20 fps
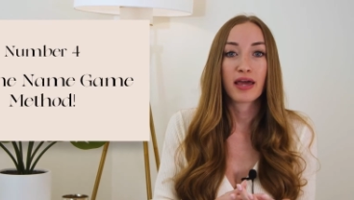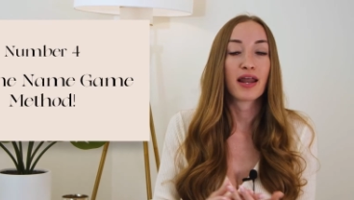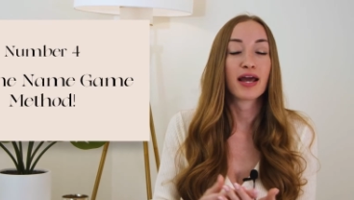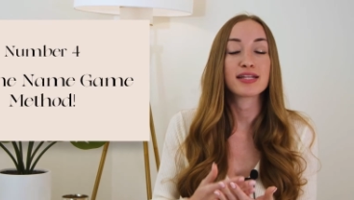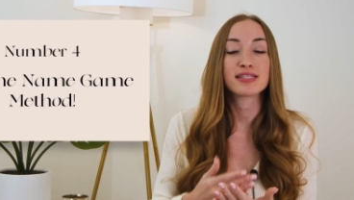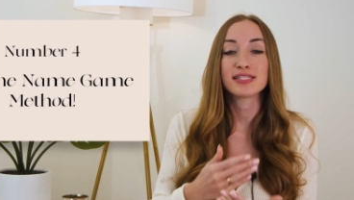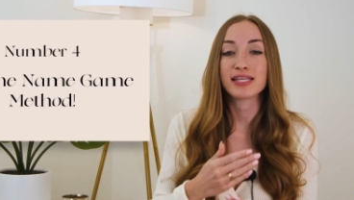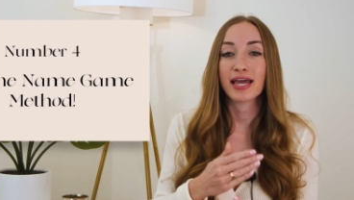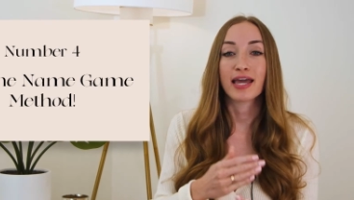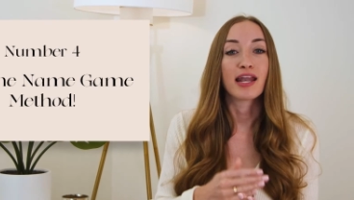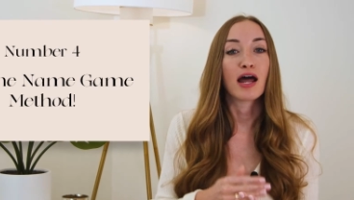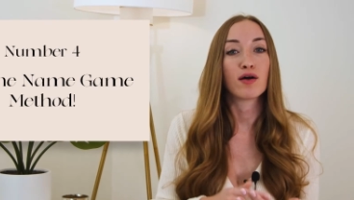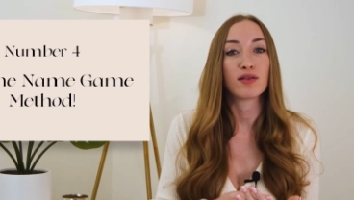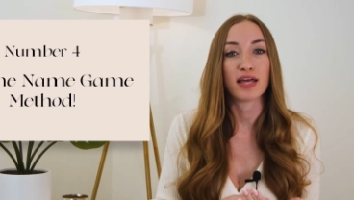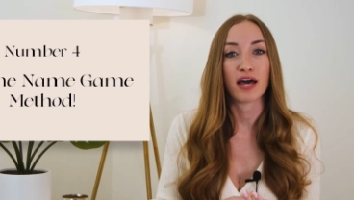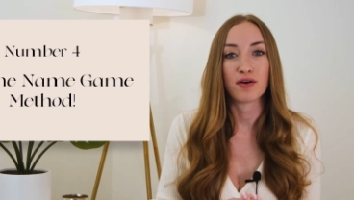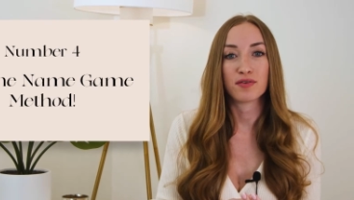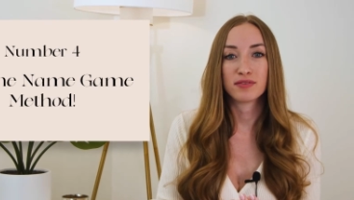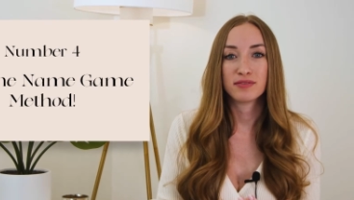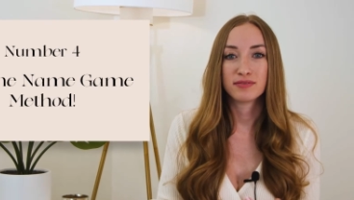and I'd say it out
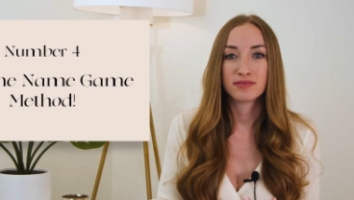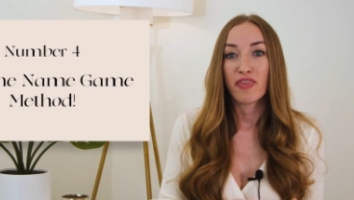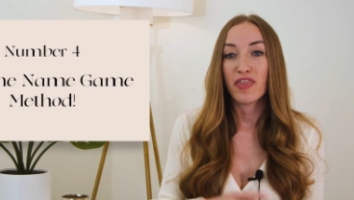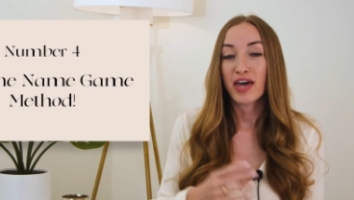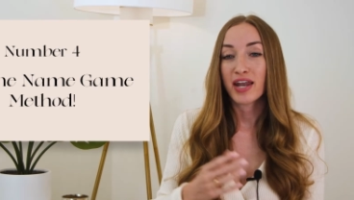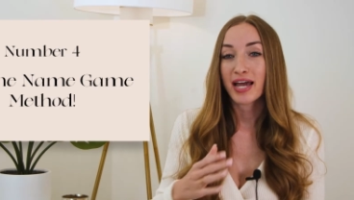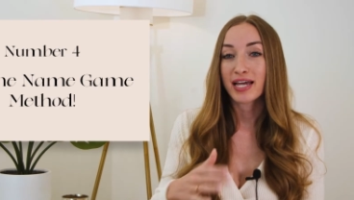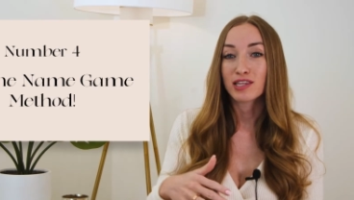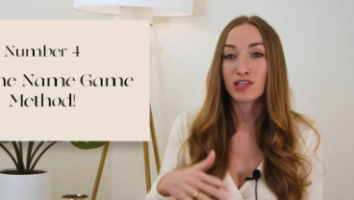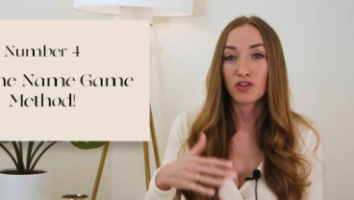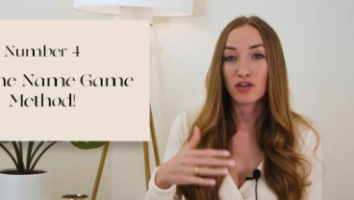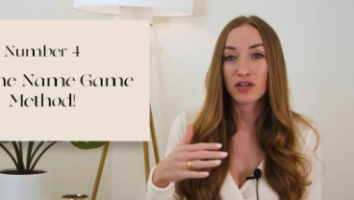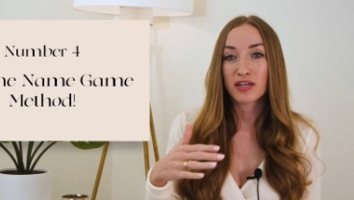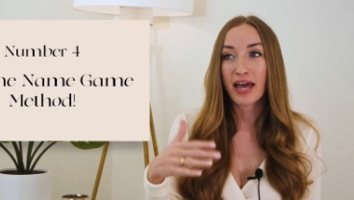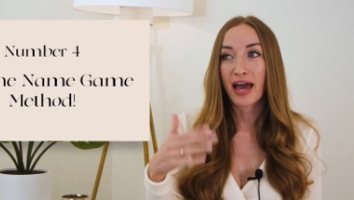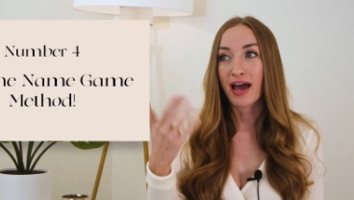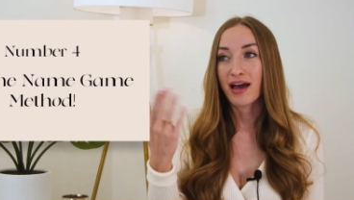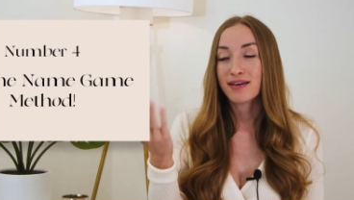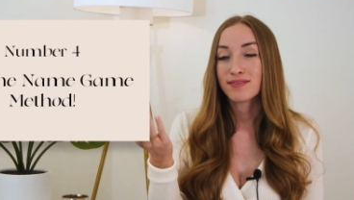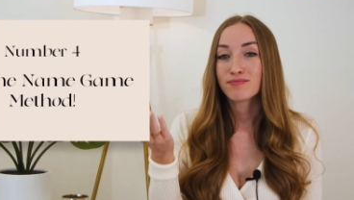loud. Then I'd look
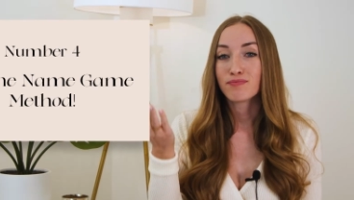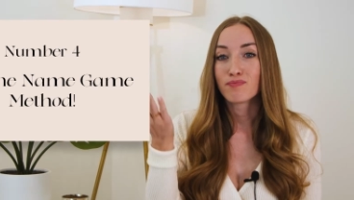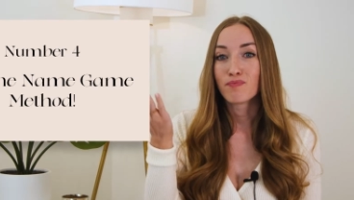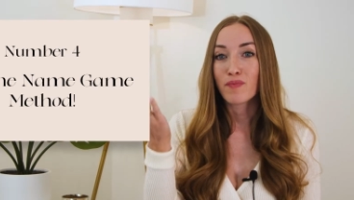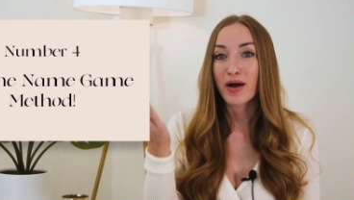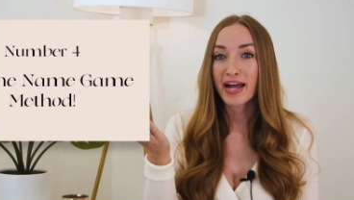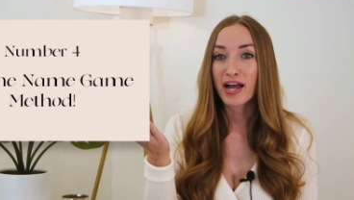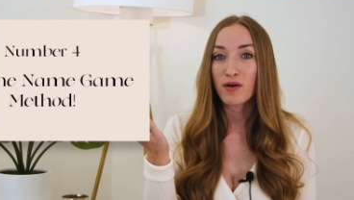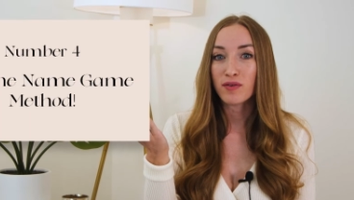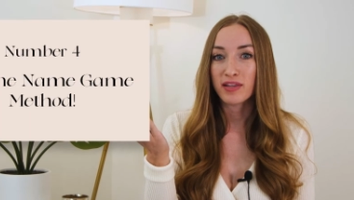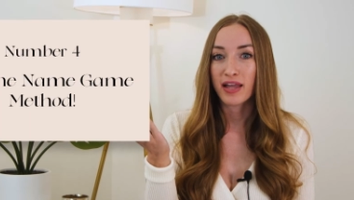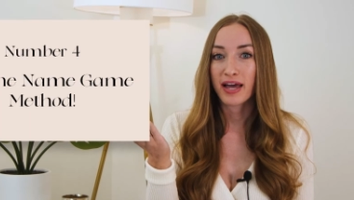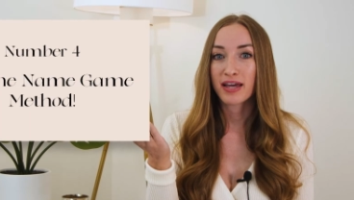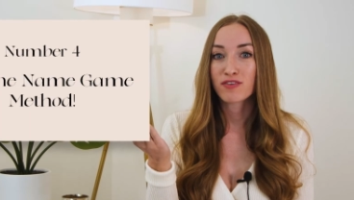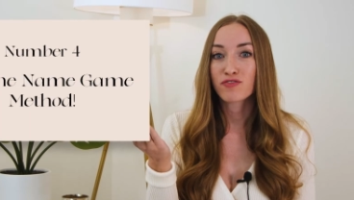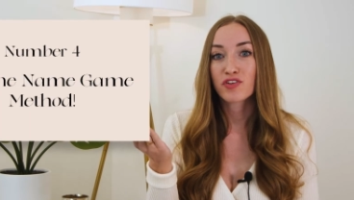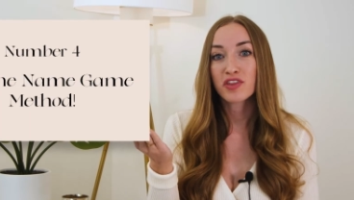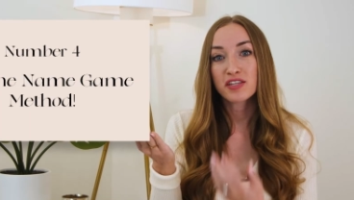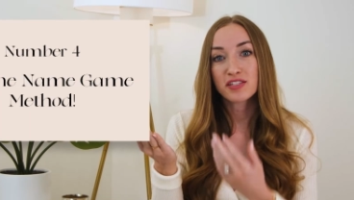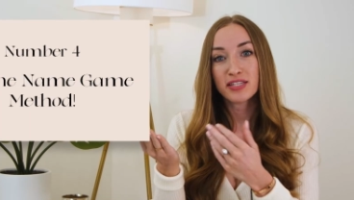at my
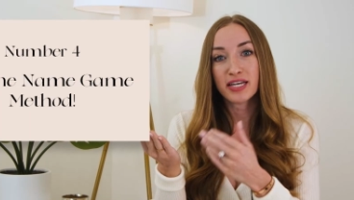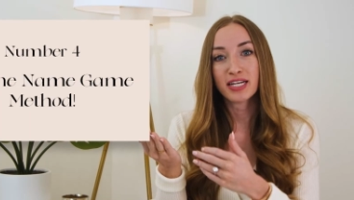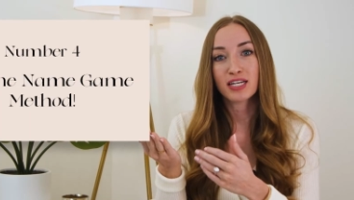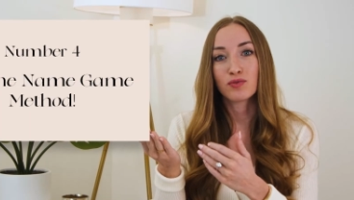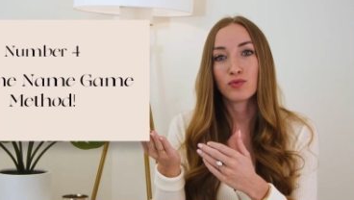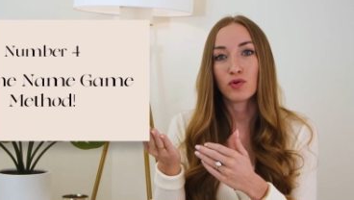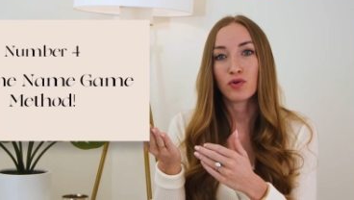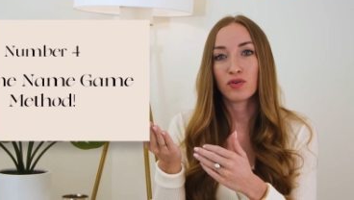outline for the second